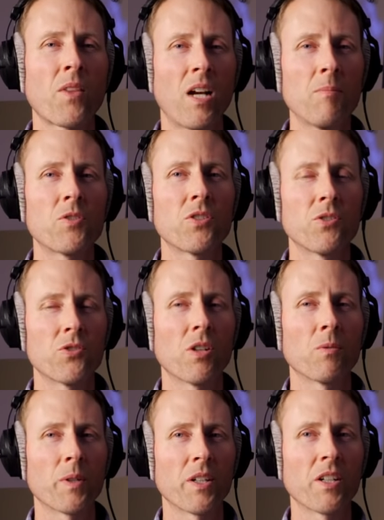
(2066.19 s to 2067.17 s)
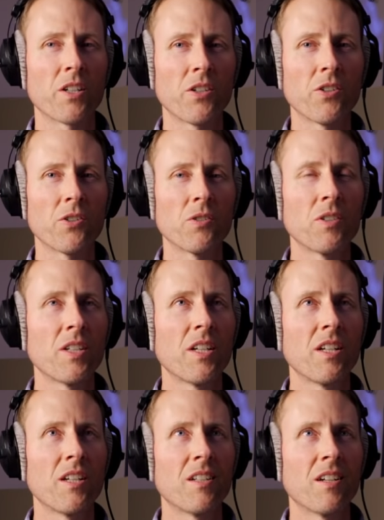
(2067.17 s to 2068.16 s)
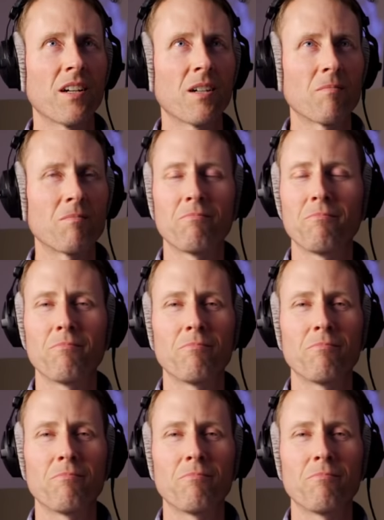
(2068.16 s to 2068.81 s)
I'm still generally going to cue, um,